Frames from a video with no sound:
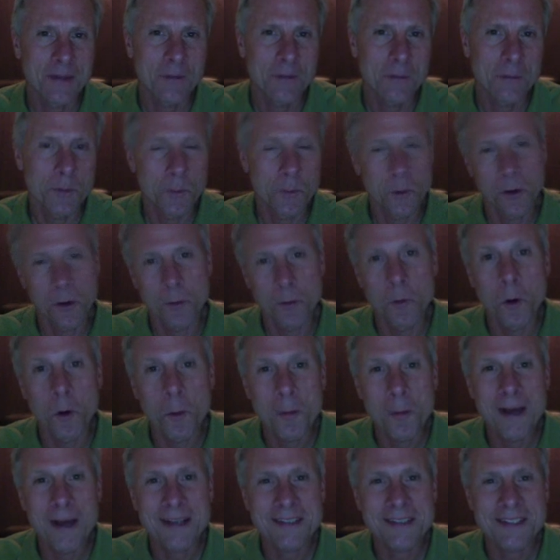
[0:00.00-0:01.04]
We brought them all
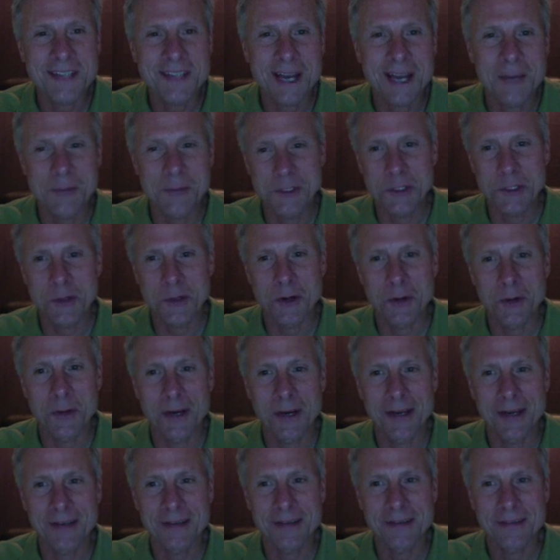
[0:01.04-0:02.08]
back to time 0,
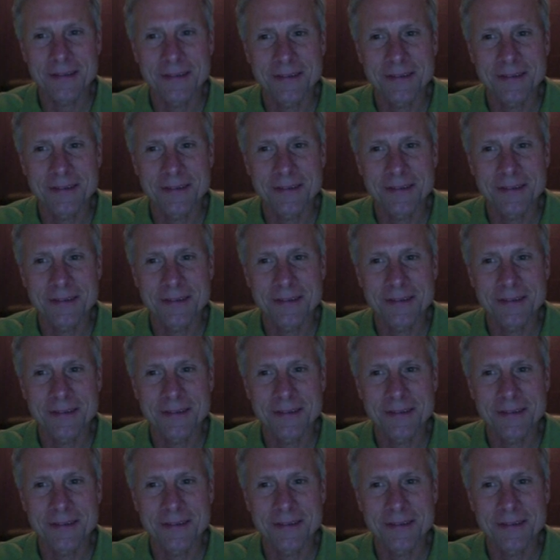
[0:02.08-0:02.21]
right?